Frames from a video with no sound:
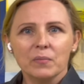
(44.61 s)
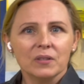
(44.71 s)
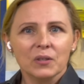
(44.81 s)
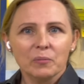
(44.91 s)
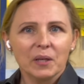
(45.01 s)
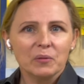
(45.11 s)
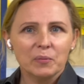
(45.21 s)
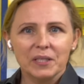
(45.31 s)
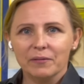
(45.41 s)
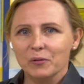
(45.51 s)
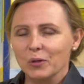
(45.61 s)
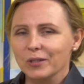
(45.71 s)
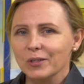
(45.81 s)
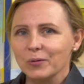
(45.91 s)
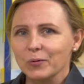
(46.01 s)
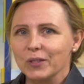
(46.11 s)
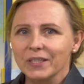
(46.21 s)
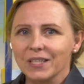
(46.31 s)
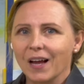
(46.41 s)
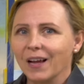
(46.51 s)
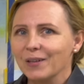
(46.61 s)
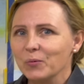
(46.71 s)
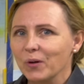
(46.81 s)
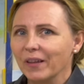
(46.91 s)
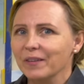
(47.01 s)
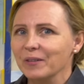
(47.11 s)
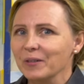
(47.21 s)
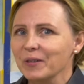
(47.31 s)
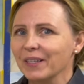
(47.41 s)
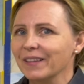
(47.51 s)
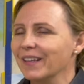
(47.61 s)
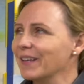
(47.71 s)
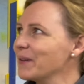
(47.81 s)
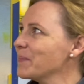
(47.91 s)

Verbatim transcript: sometimes be difficult to decide whether the